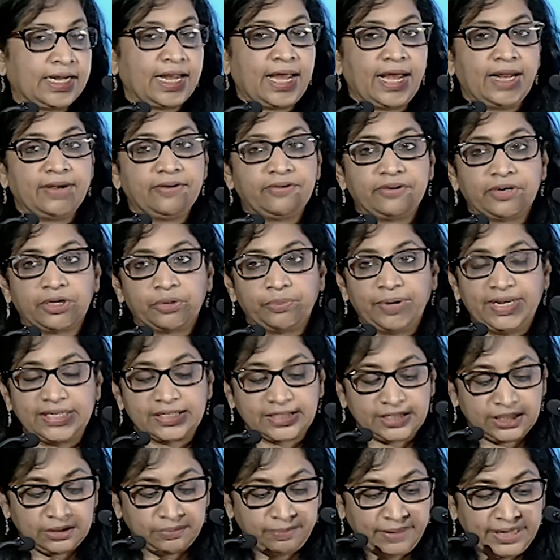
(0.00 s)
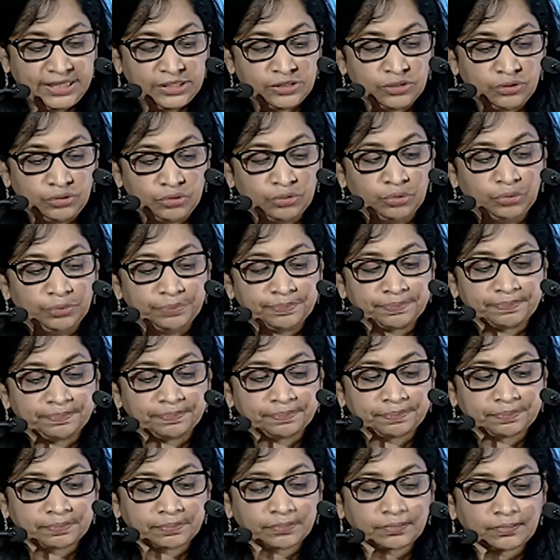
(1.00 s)
had requested me to do.
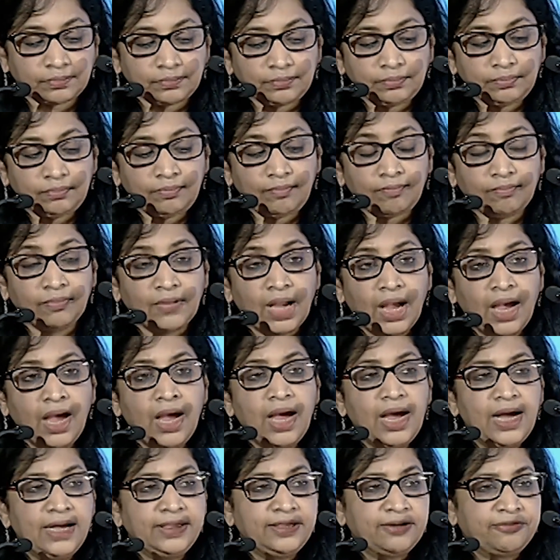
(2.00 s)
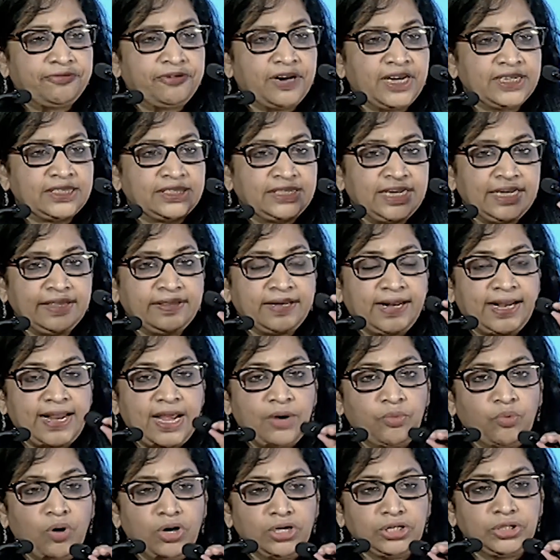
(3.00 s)
The first thing that I
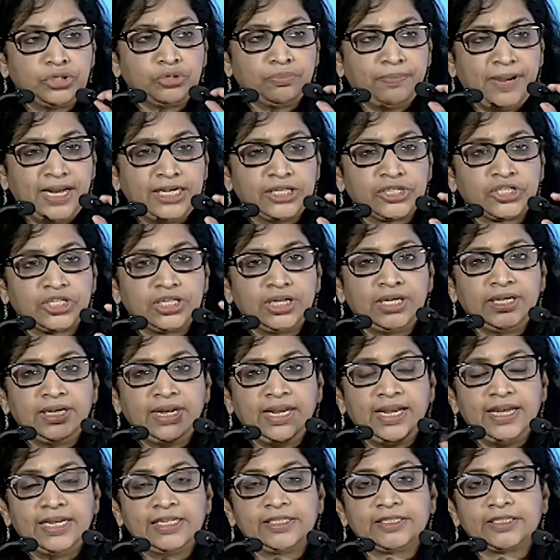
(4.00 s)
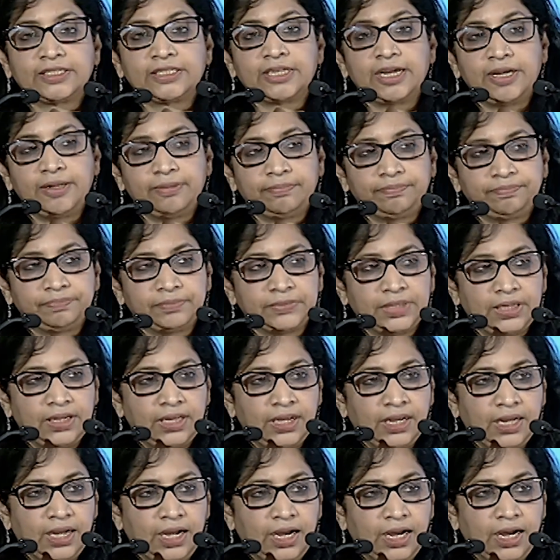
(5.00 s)
want to mention is
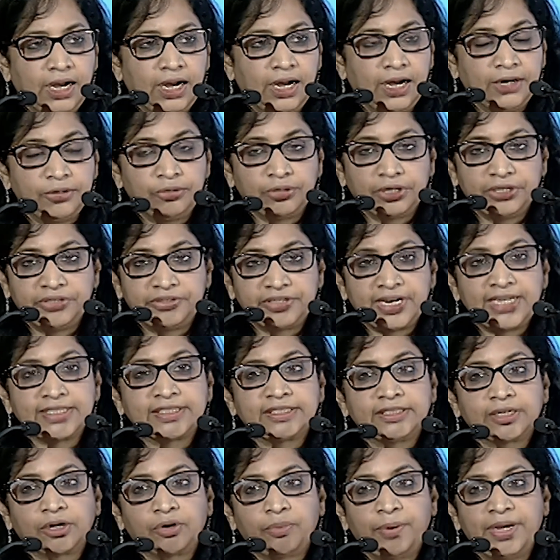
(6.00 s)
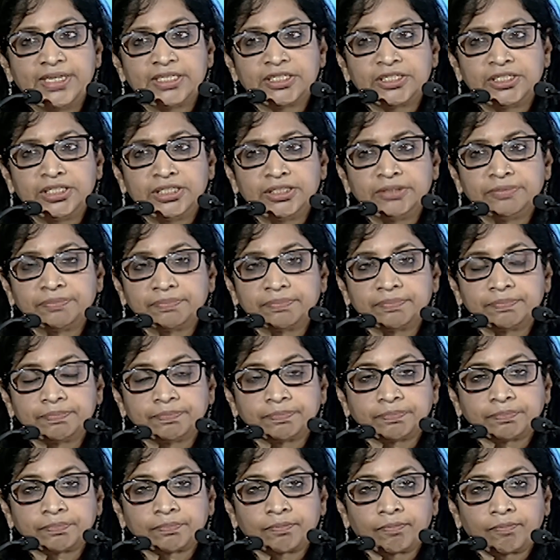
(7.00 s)
to address the question,
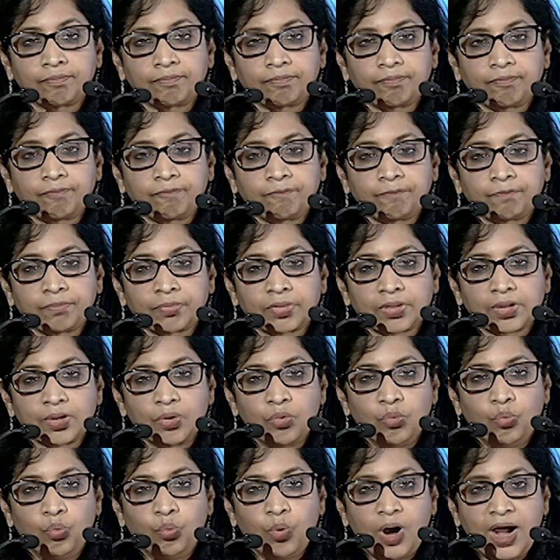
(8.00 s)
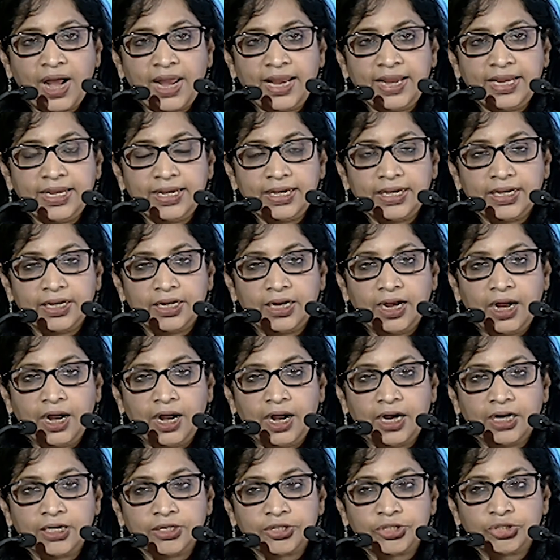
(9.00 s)
why
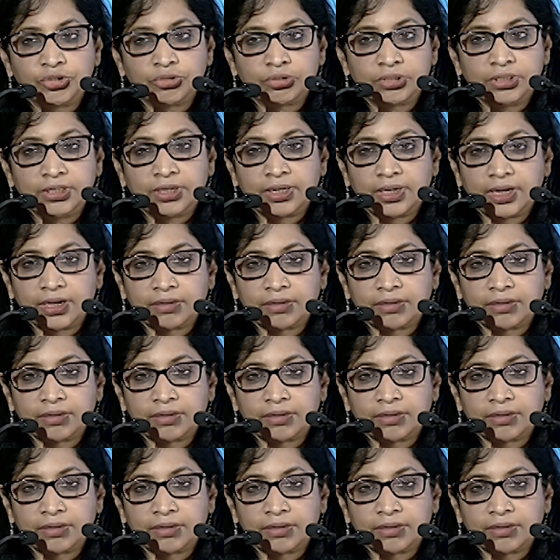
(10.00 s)
should